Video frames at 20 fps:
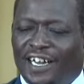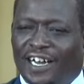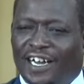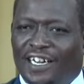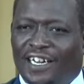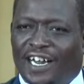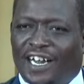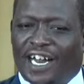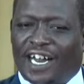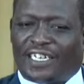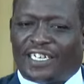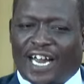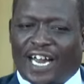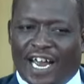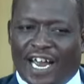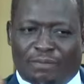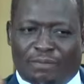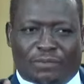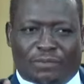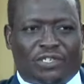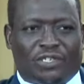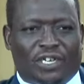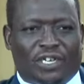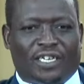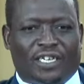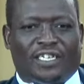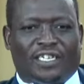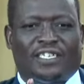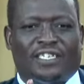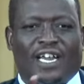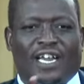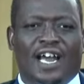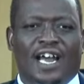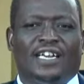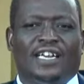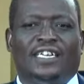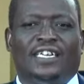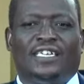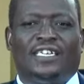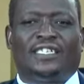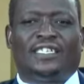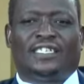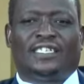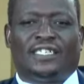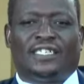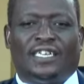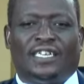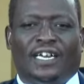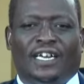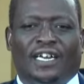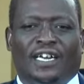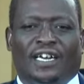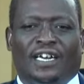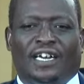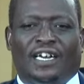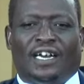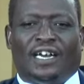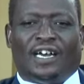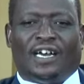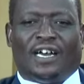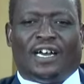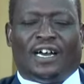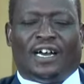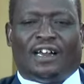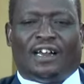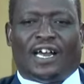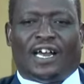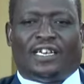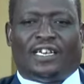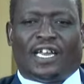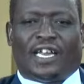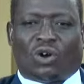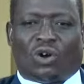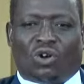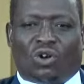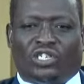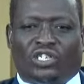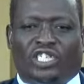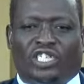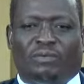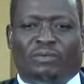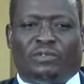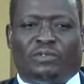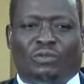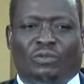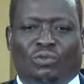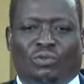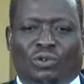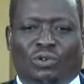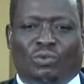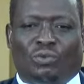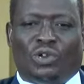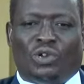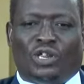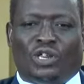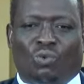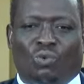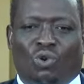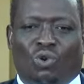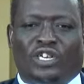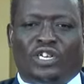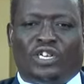At times, scientists write the concept with what is